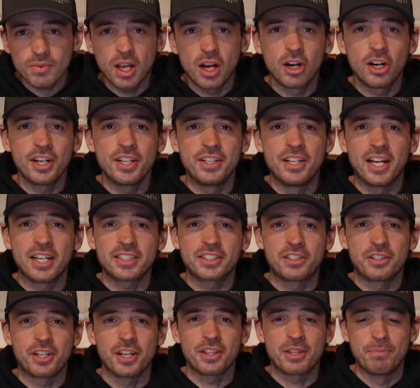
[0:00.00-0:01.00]
All right,
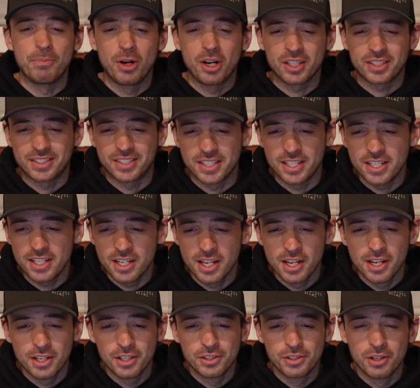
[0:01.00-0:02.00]
next you got the Mach Z.
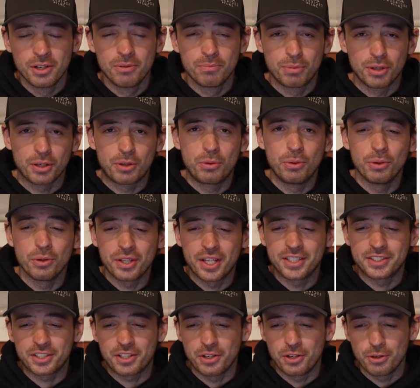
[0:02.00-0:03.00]
Pretty cool
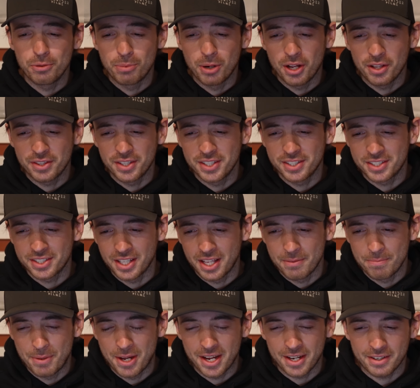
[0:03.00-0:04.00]
that Ski-Doo brought this
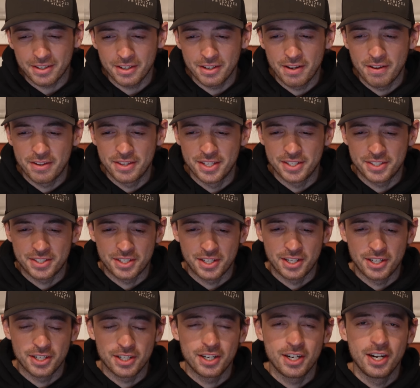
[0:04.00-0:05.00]
sled back this
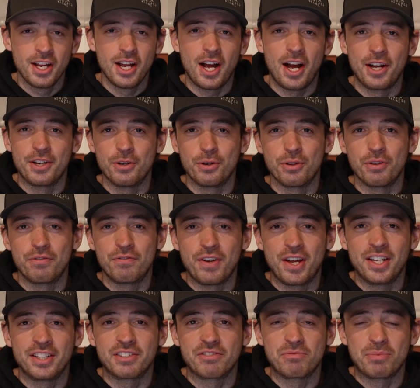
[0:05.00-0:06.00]
year. I know the
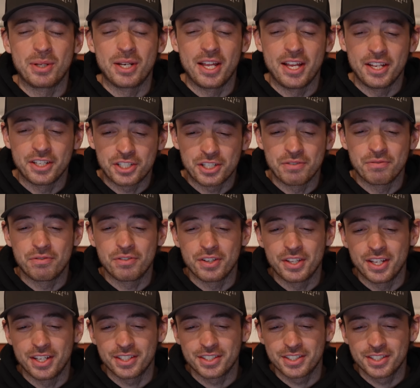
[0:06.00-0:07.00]
fans have been itching for
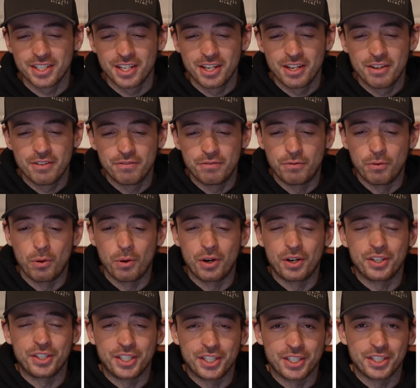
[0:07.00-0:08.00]
this for
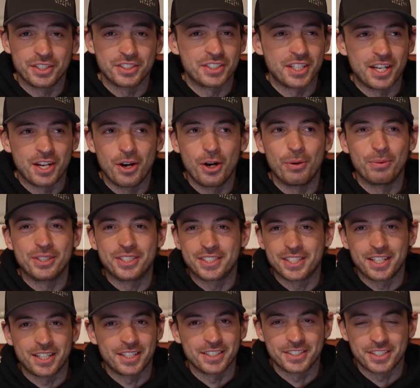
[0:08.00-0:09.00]
years. They always
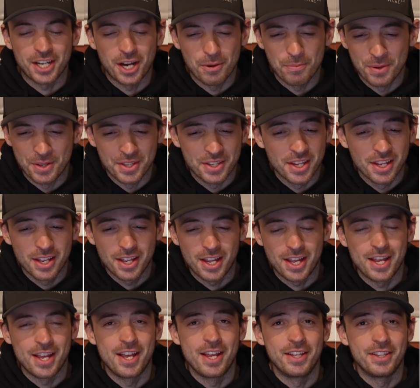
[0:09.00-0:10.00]
think it's coming,
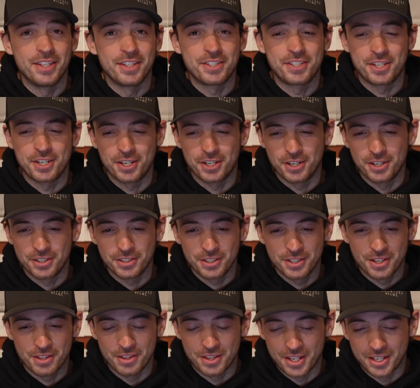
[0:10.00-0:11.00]
and this year
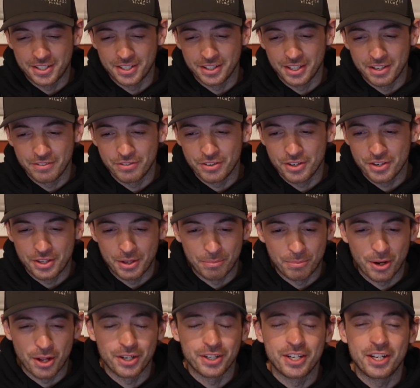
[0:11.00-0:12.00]
they delivered. They
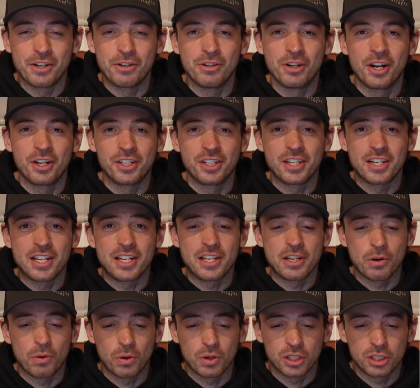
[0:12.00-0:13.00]
brought it out, 180
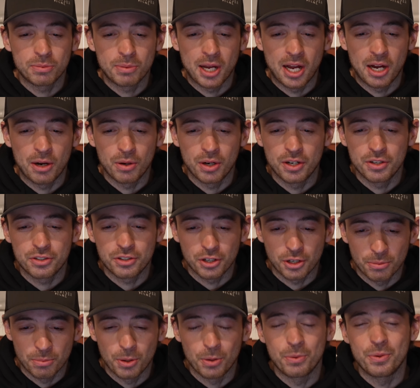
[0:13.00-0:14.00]
horsepower,
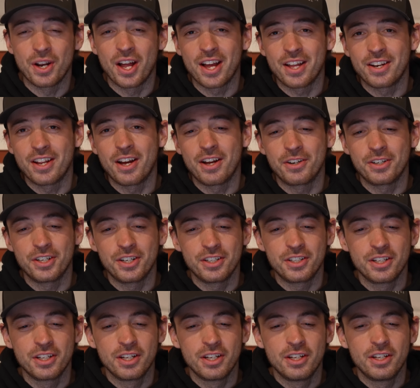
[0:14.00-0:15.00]
turbo 900.